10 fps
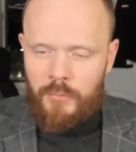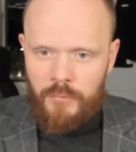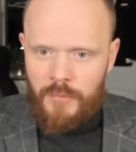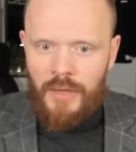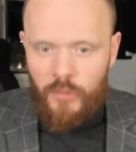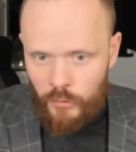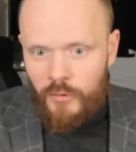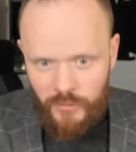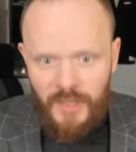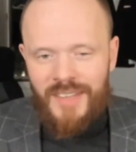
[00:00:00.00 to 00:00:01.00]
yeah,
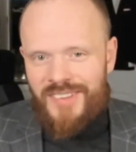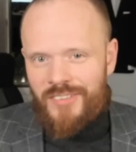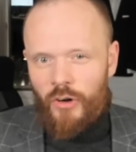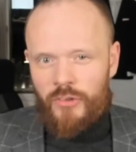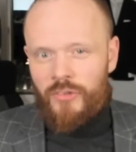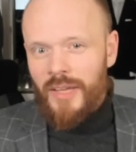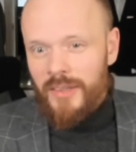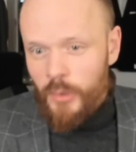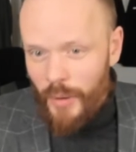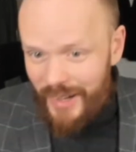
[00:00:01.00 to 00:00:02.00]
you see, it starts to
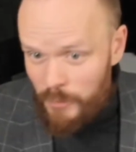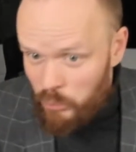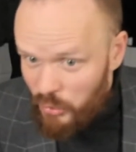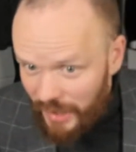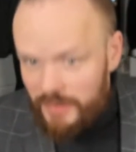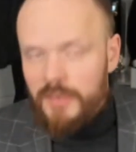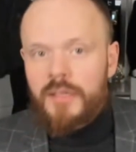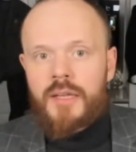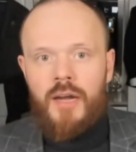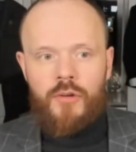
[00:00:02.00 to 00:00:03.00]
get quite
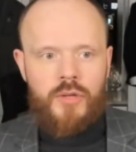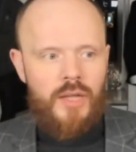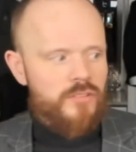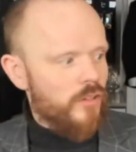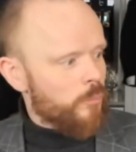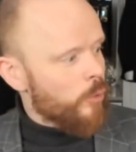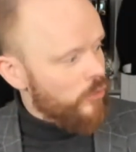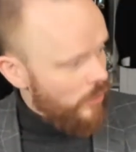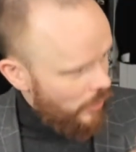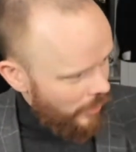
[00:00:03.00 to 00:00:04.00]
impractical here. You can't just
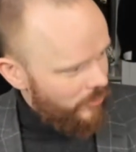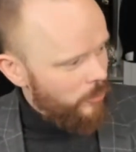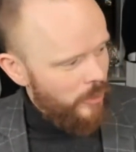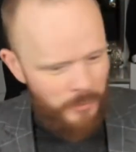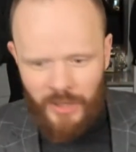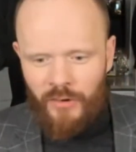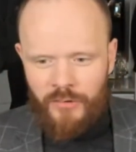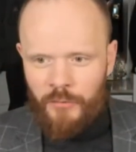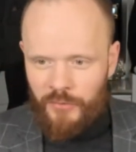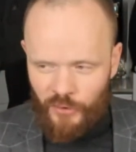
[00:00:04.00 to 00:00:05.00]
put 100
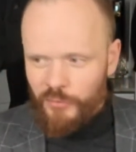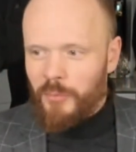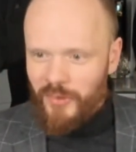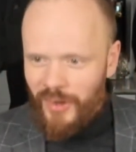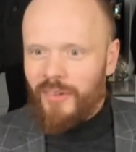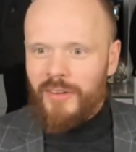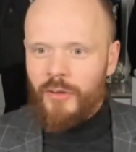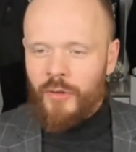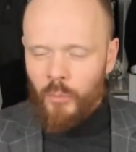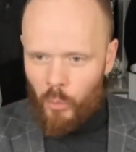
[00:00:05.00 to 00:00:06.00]
millimeters of soft material
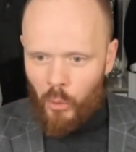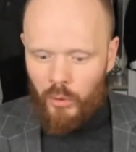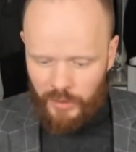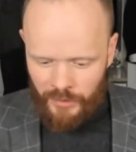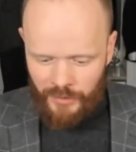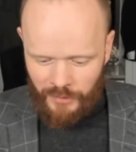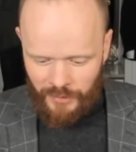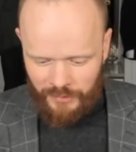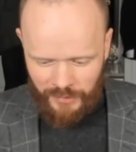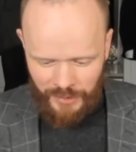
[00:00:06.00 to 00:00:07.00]
on a wall.
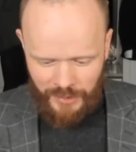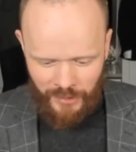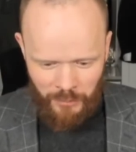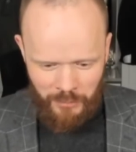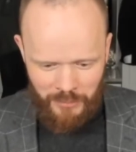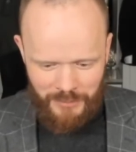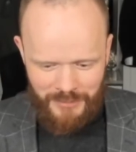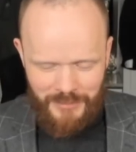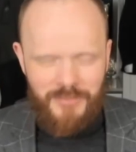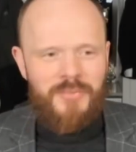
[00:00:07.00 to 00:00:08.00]
That's like in
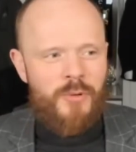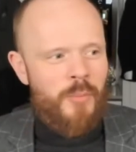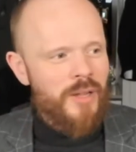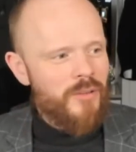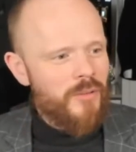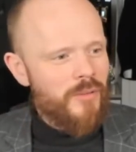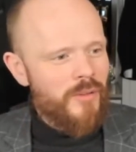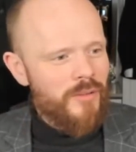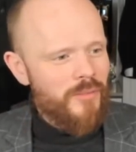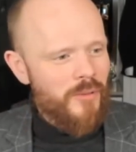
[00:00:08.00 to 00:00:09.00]

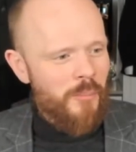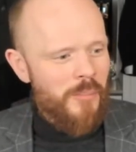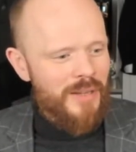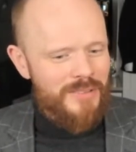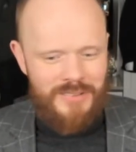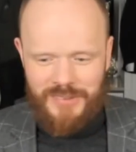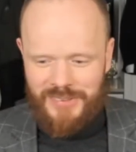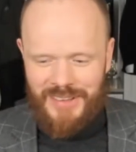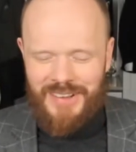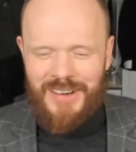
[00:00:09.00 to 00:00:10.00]
a mental
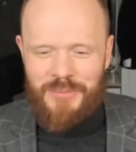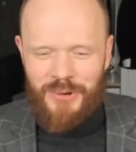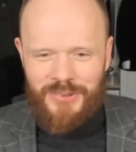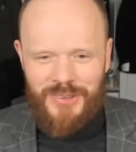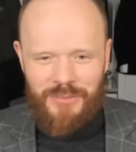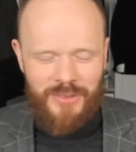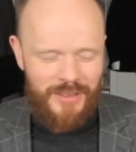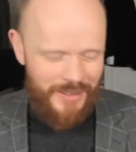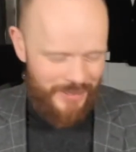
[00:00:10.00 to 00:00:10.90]
asylum or something like